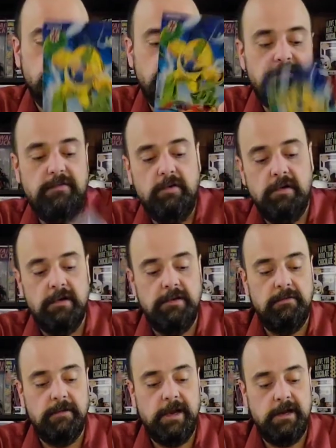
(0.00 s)
and 4 are the
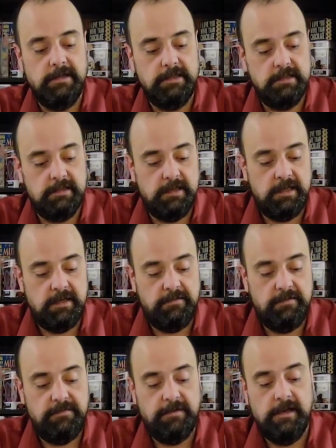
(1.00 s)
rarest, and if
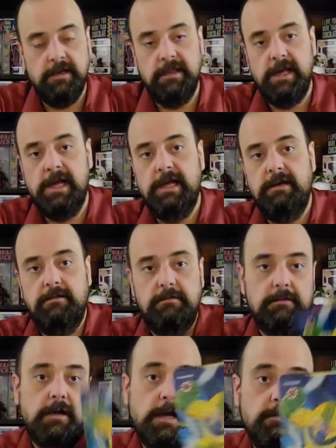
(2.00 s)
you find that
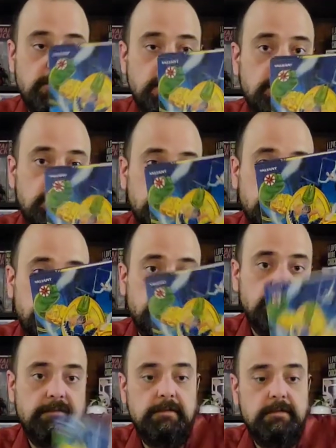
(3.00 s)
Rye with that on the cover,
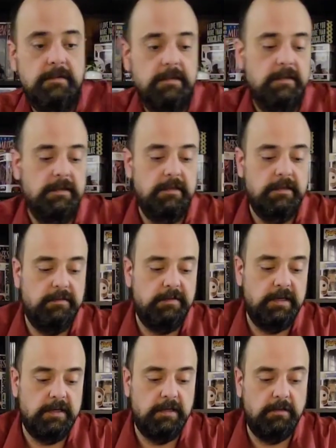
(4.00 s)
you've
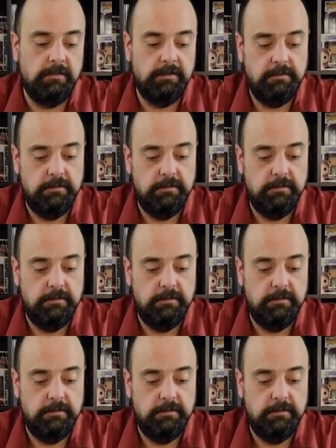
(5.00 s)
hit gold.